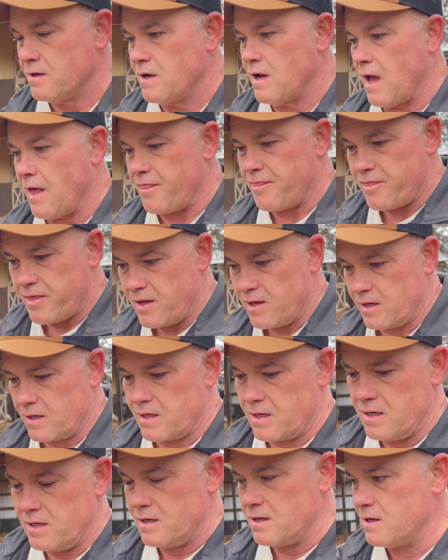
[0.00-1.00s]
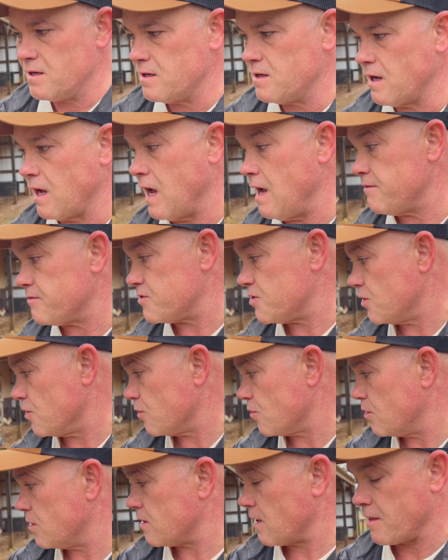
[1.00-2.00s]
I think, I have
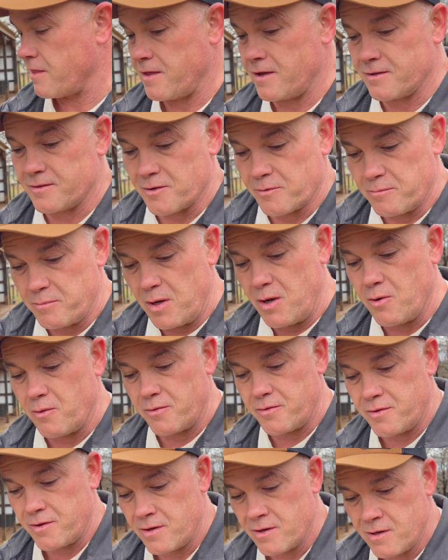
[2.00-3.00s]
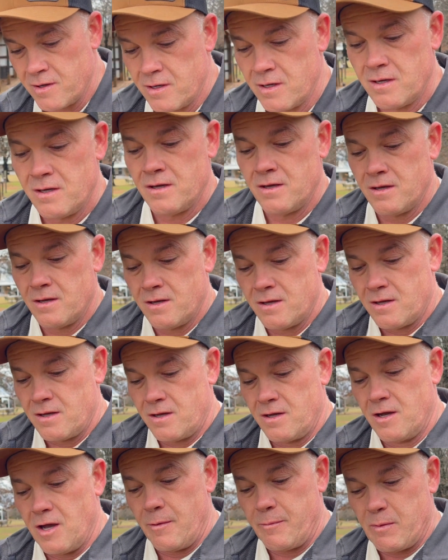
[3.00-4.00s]
2, and I think they're both
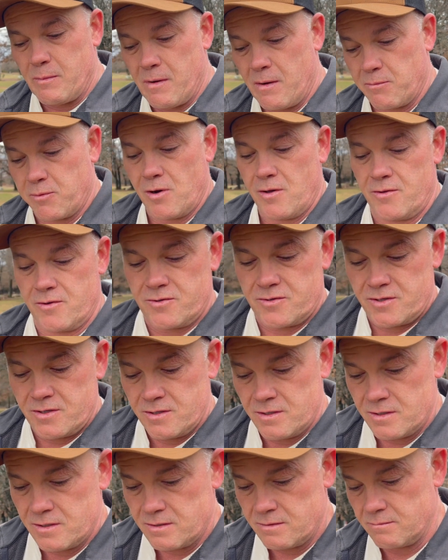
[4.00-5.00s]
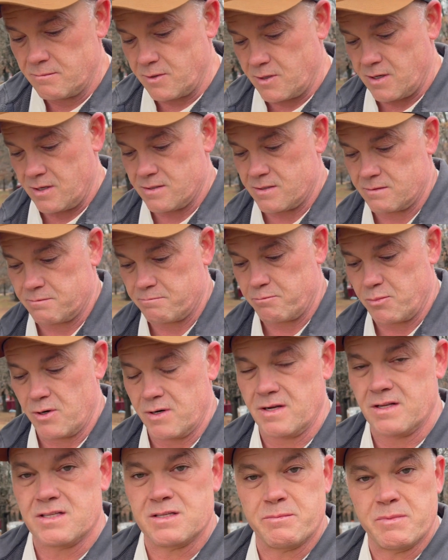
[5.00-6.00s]
up at my brother's because
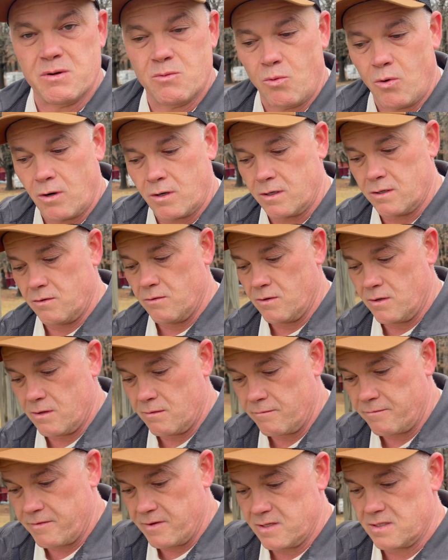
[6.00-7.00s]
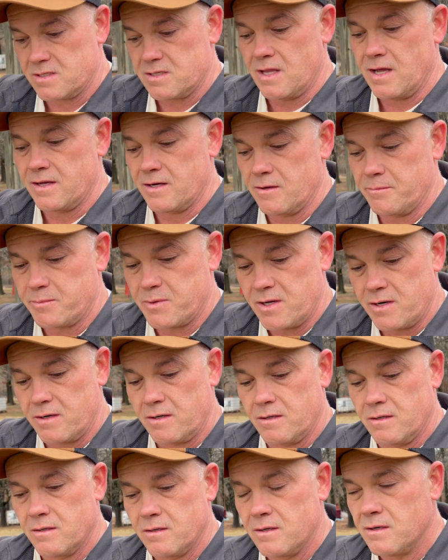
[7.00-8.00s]
Brennan's been working on fence line up there,